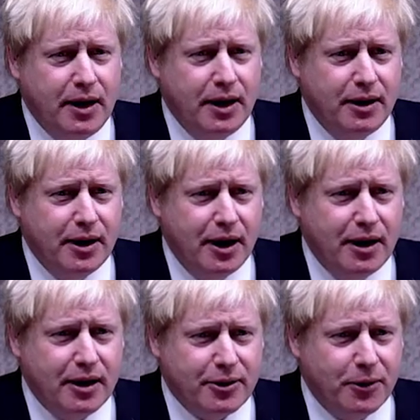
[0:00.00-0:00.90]
in
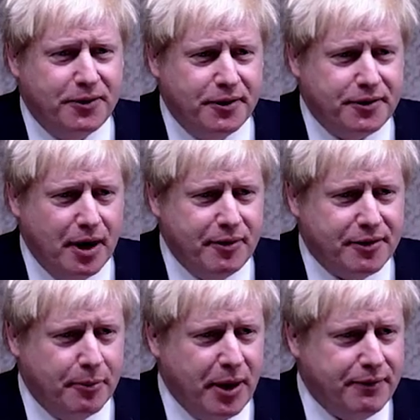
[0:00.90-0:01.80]
uh, goods and
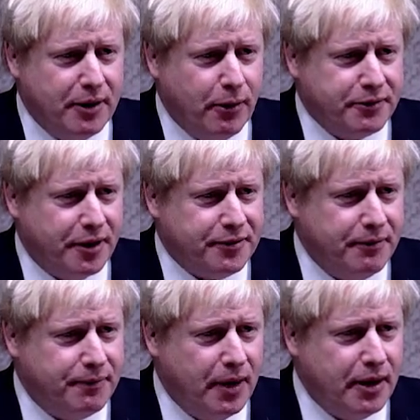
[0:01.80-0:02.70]
service to the benefit not just
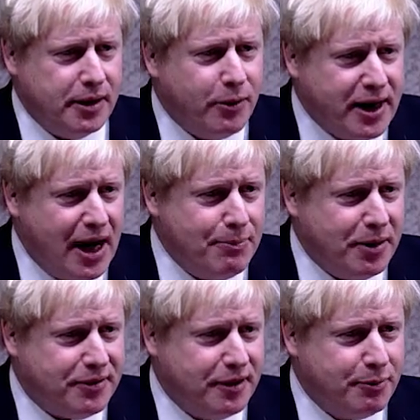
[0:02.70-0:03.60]
of UK uh,
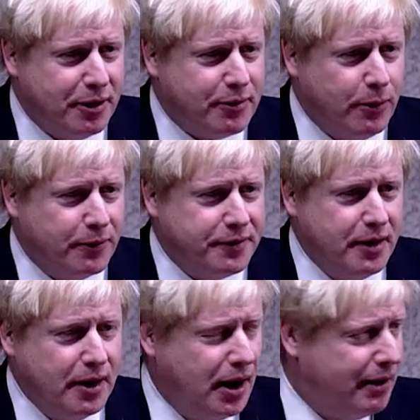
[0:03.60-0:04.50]
business, but of
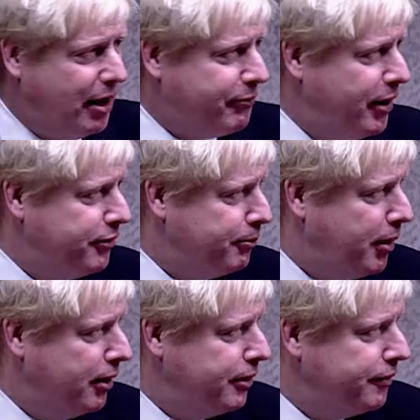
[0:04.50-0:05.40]
course of our friends and
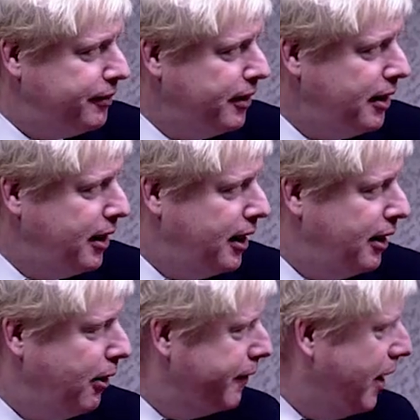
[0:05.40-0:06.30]
partners
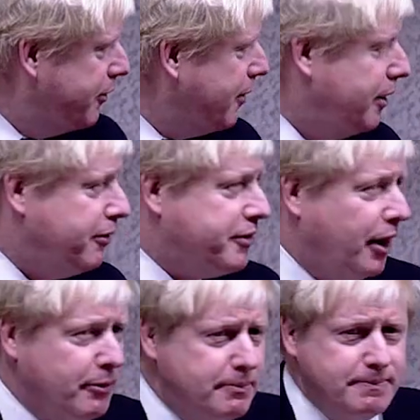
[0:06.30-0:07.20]
on the other side of the
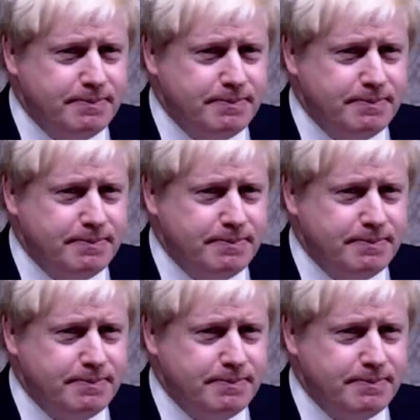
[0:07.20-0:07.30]
channel.